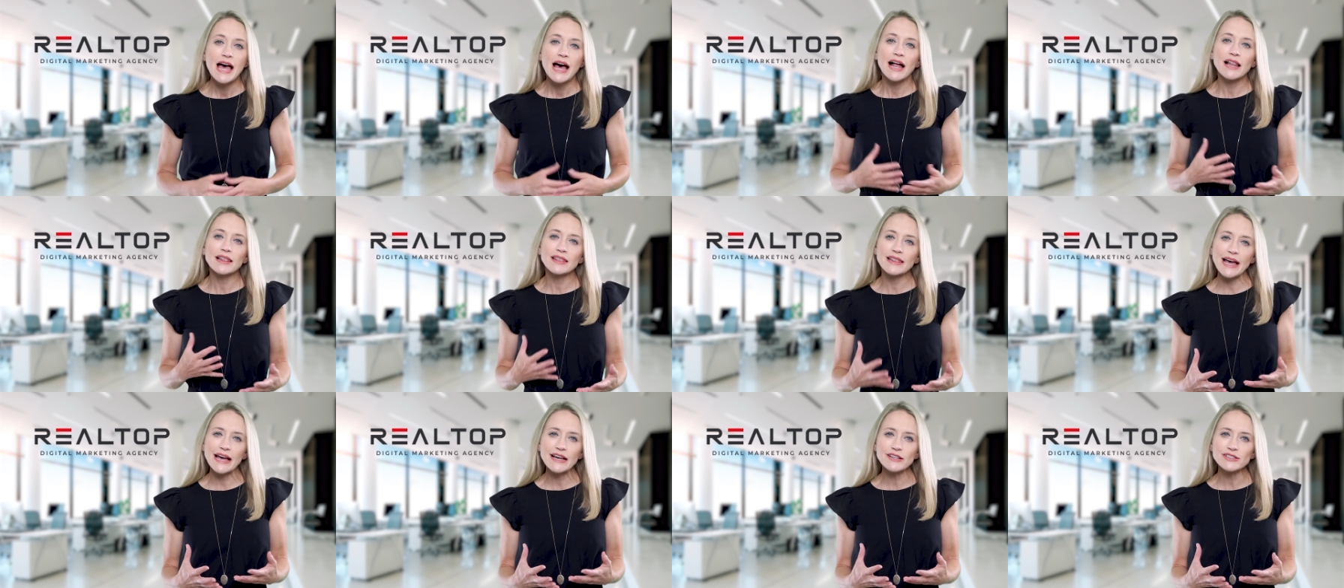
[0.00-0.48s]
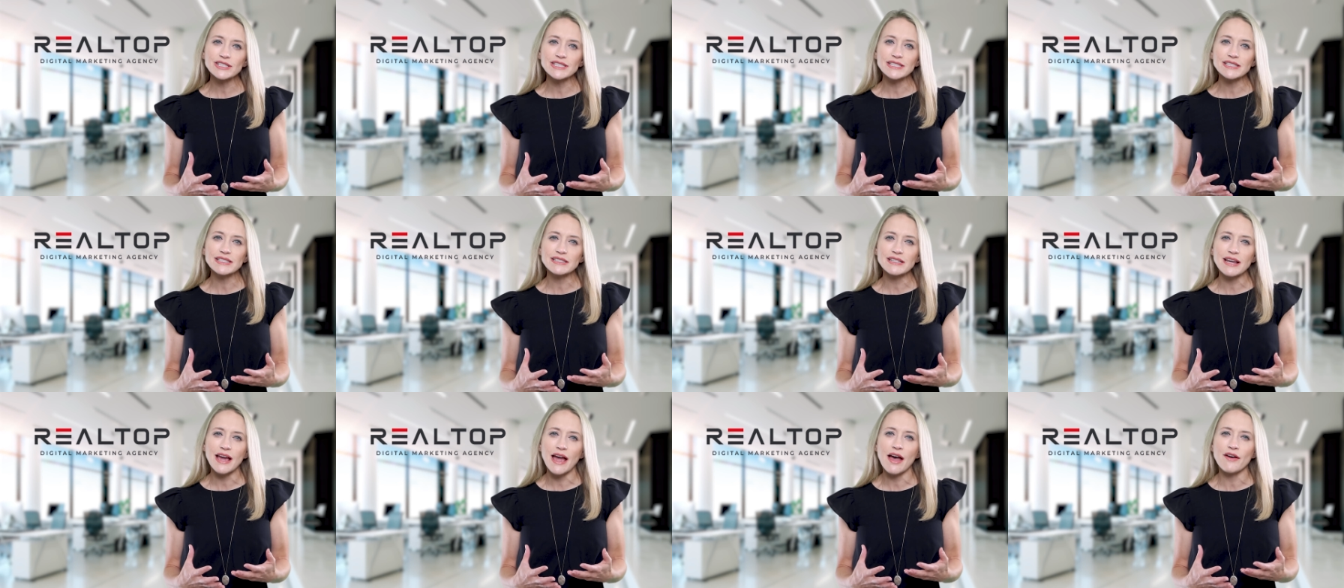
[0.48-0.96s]
allows
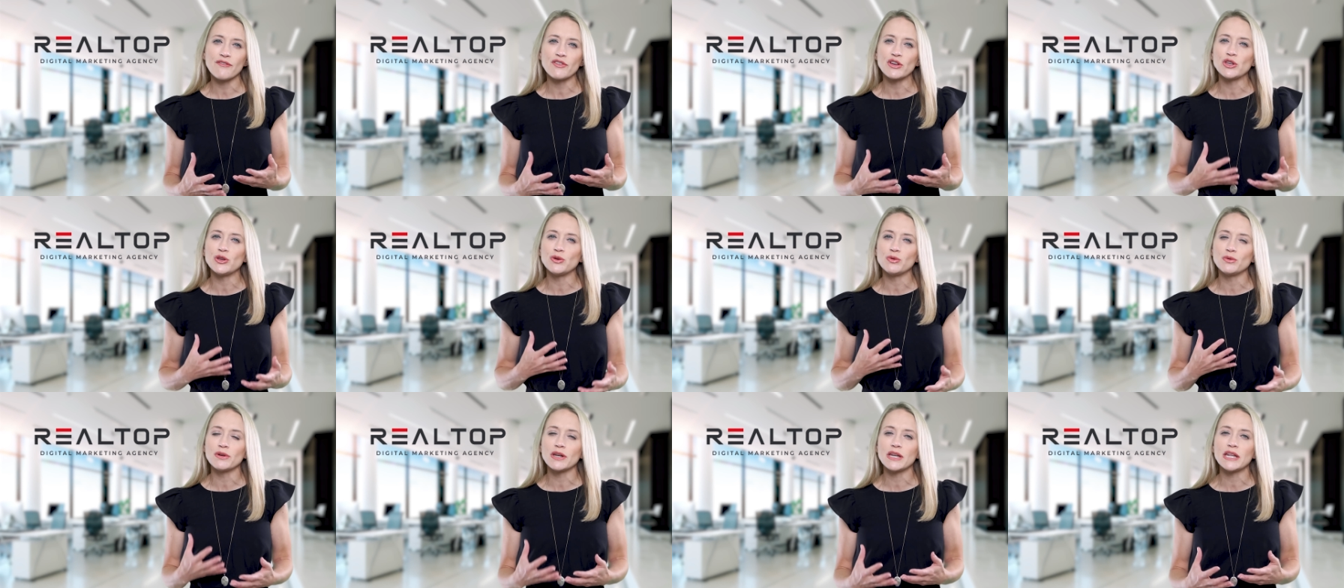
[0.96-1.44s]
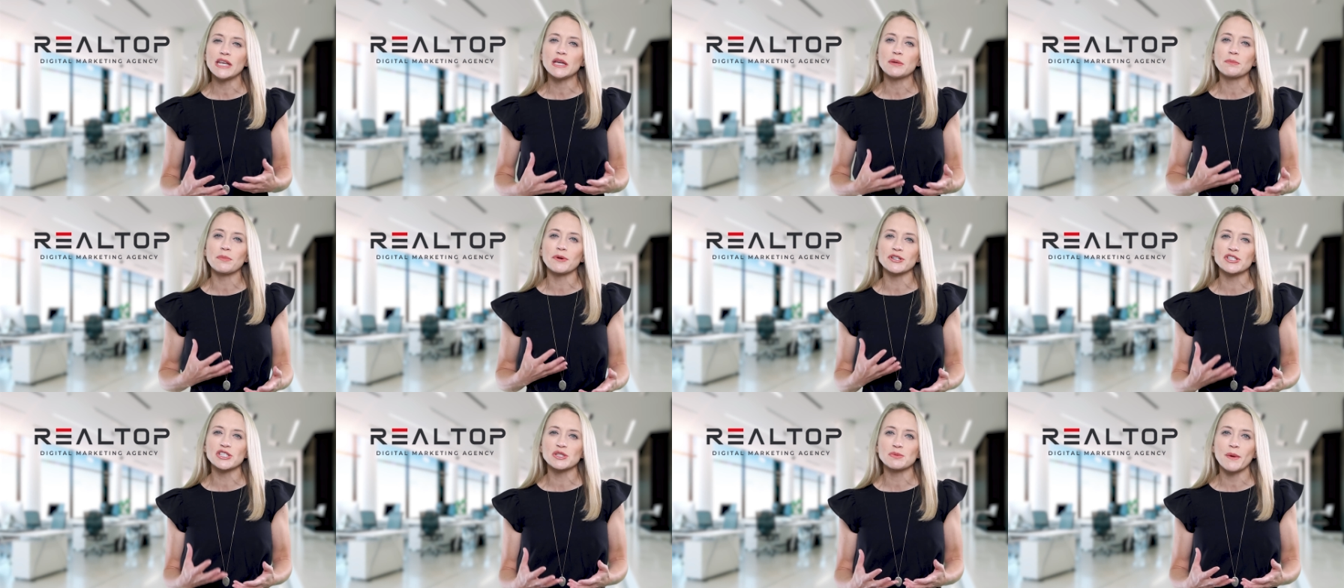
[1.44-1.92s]
us to have a unique
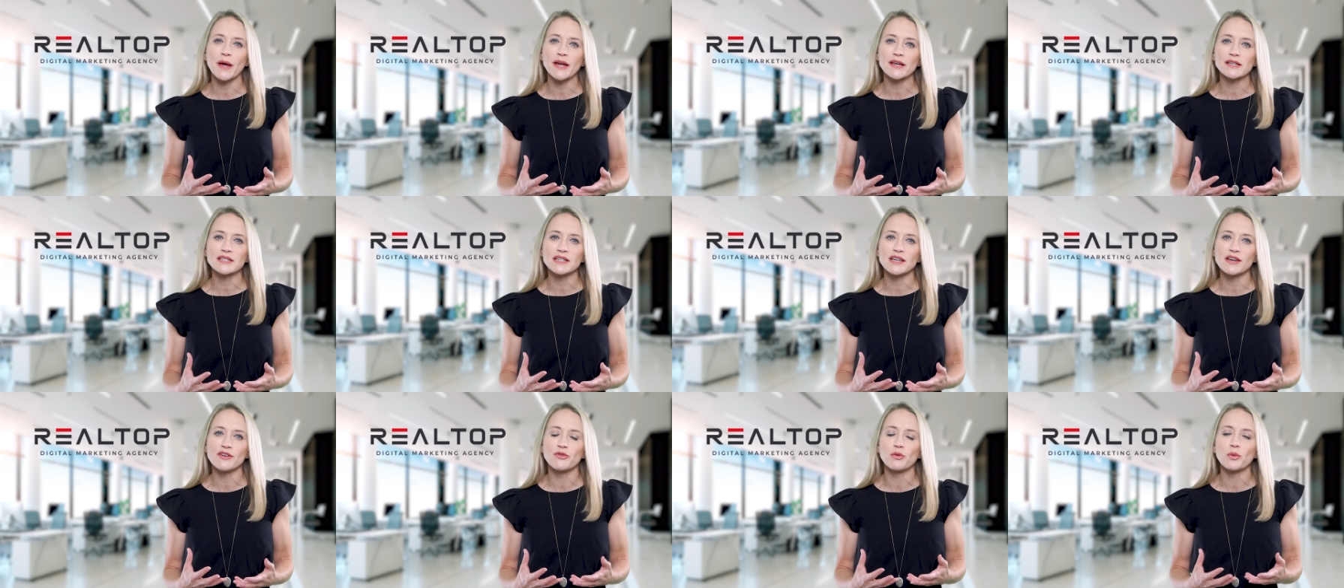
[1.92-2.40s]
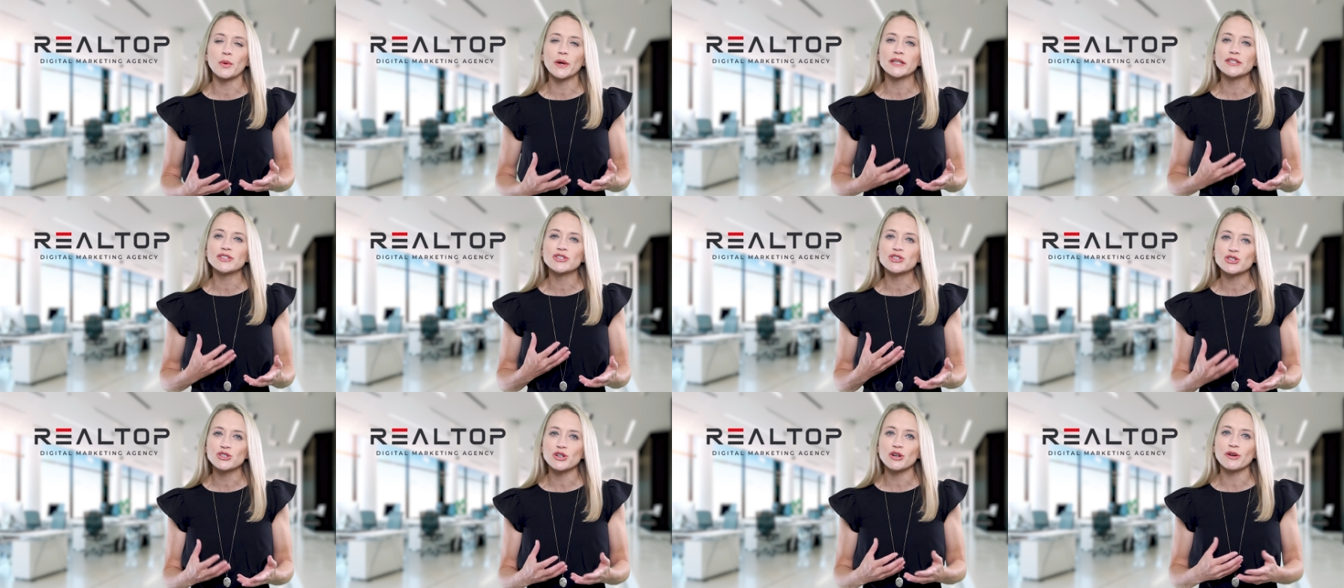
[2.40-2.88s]
perspective
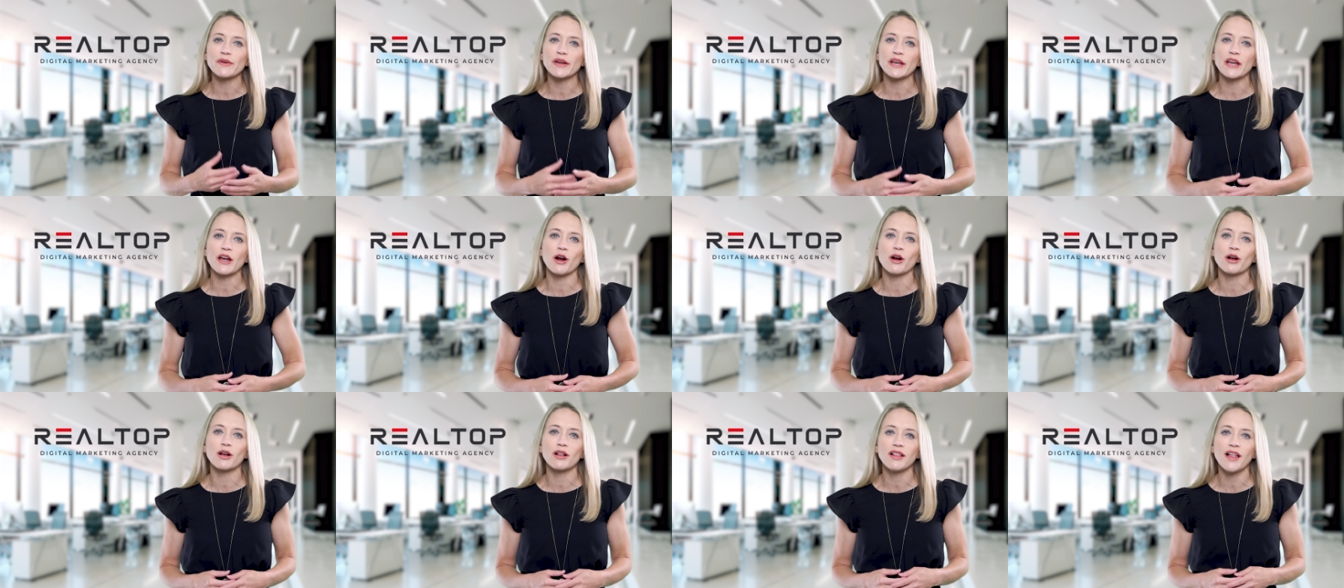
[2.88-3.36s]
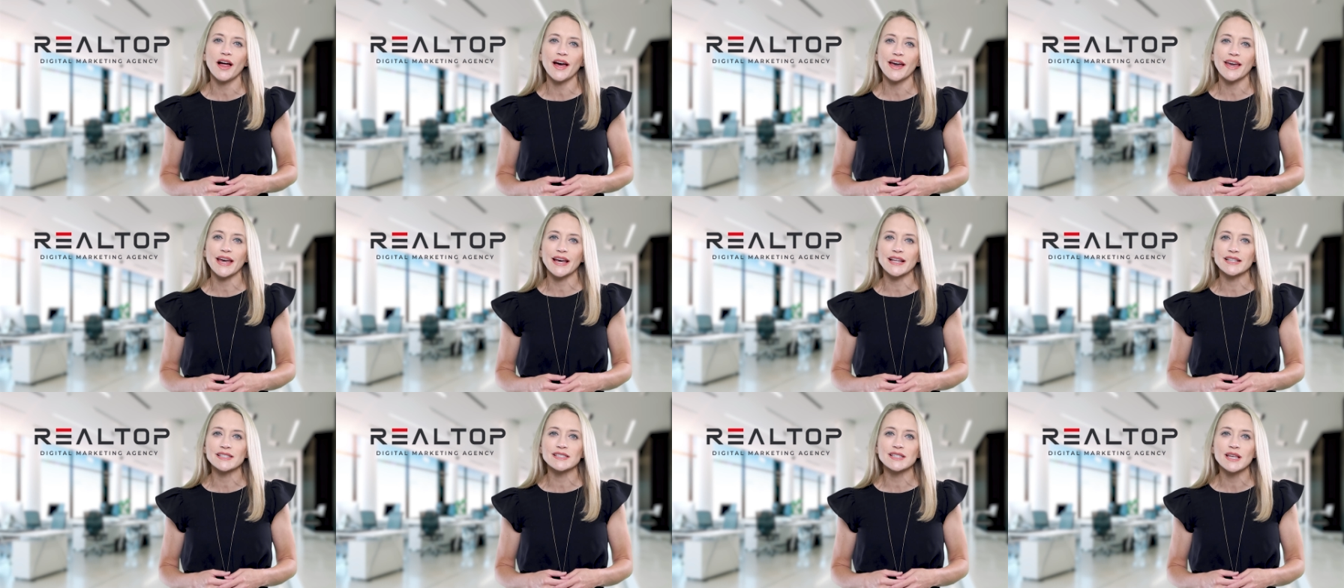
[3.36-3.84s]
when serving our
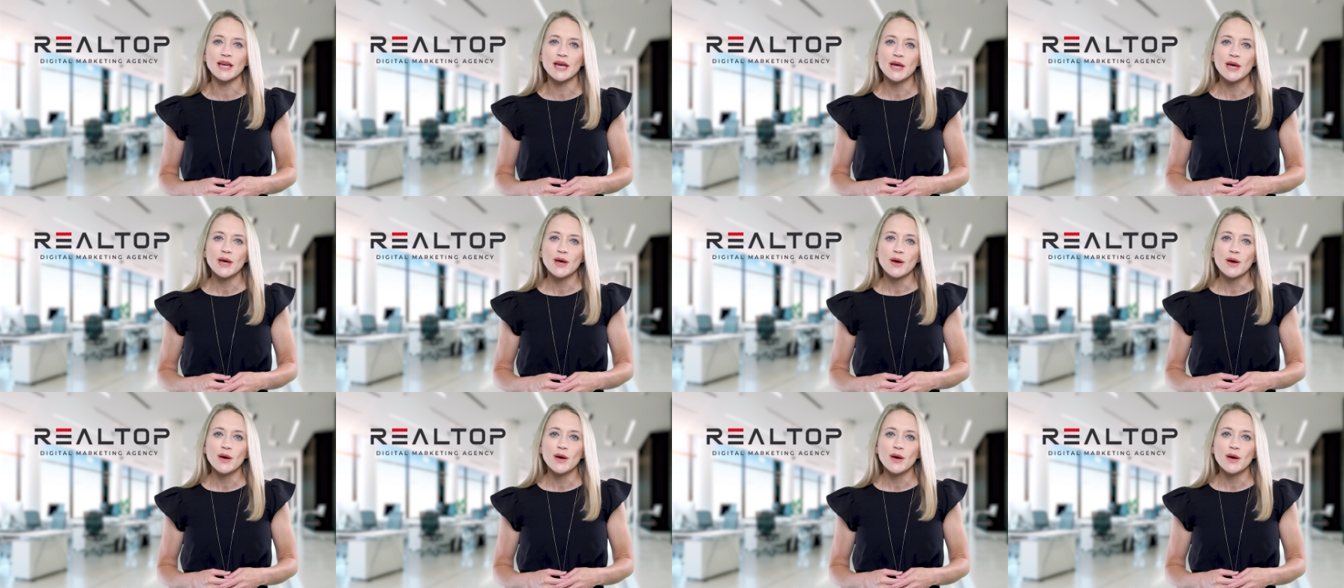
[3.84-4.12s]
clients.